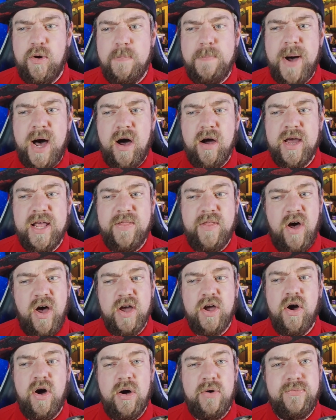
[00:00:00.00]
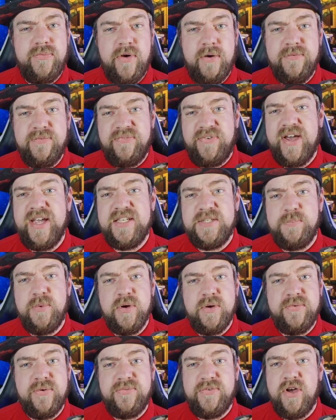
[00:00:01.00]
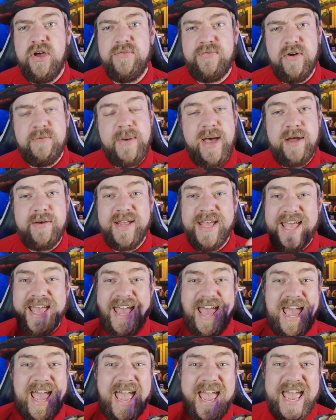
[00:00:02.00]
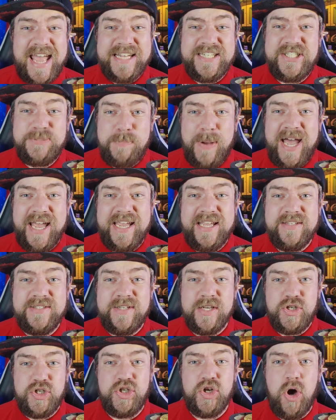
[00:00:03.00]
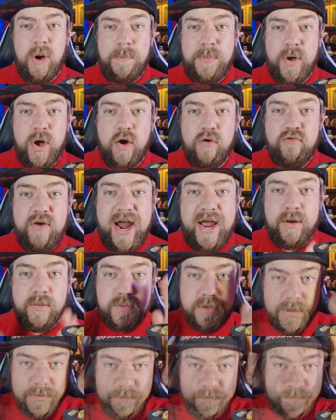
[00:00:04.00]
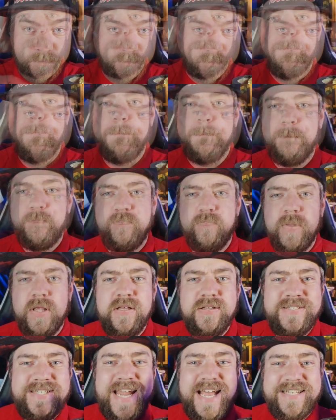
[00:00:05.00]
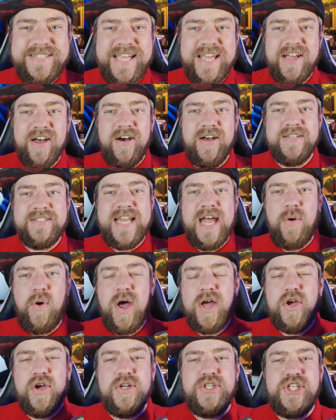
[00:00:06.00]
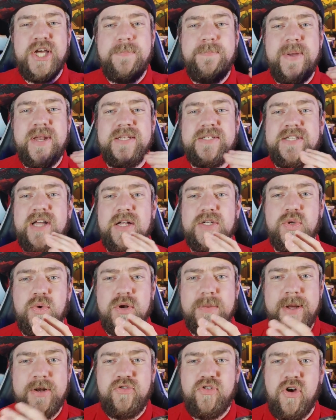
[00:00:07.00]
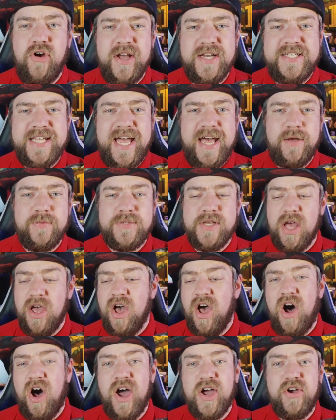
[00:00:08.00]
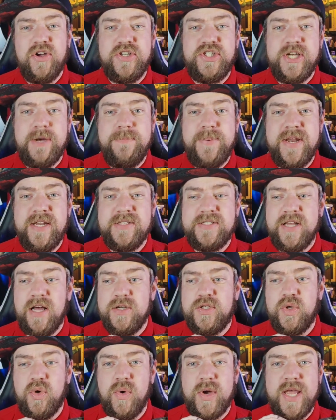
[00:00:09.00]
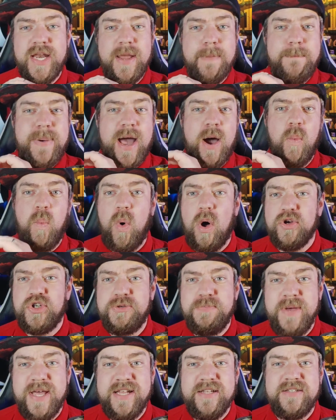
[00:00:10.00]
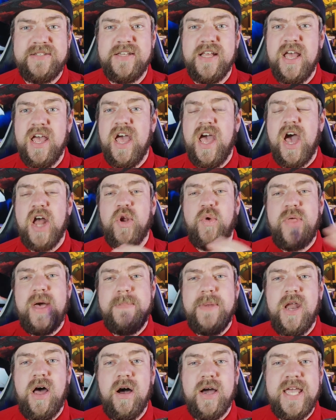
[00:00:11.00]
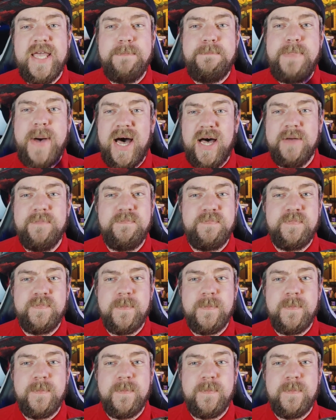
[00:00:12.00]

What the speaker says: little bargain that I got off of Facebook for £35. It pays to shop around. So that is it, guys. Now, I could jump in and start talking about drying towels. I could jump in and start talking about wash mitts and all that malarkey, but